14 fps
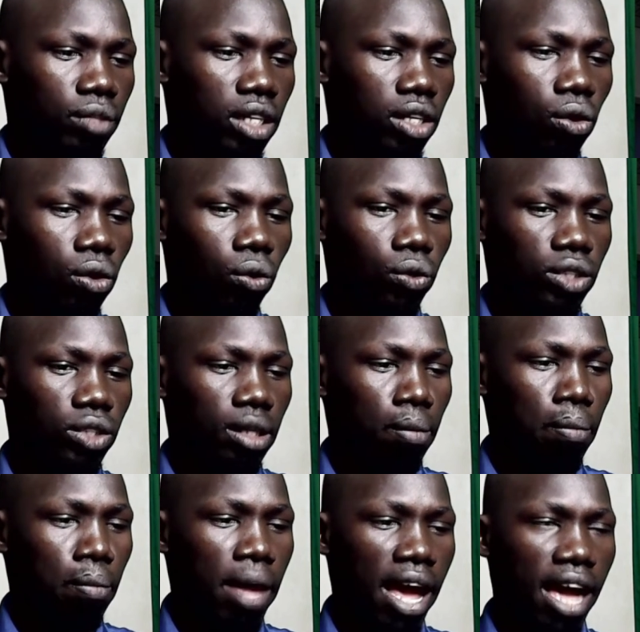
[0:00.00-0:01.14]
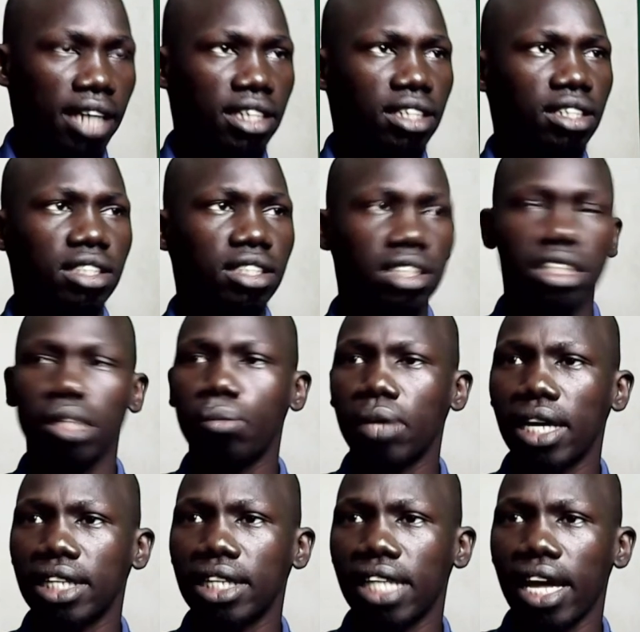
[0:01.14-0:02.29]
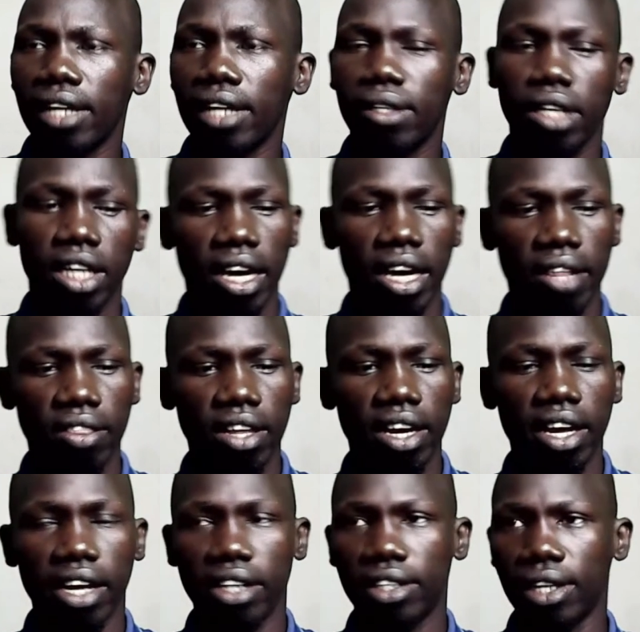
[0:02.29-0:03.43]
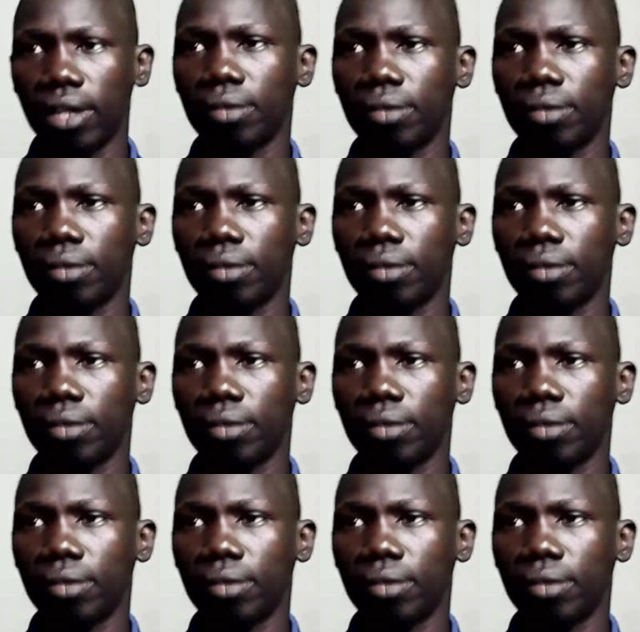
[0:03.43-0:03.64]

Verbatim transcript: notepad, simple as that, and then enter.